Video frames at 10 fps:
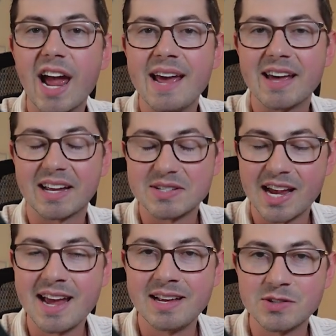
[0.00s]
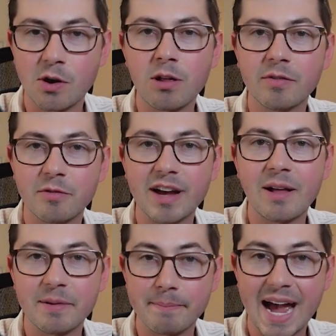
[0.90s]
that contains all of the
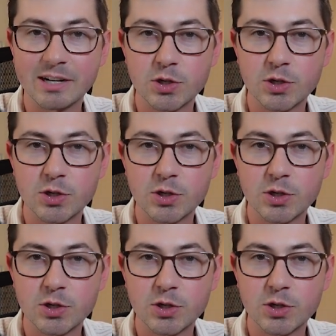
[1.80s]
valid match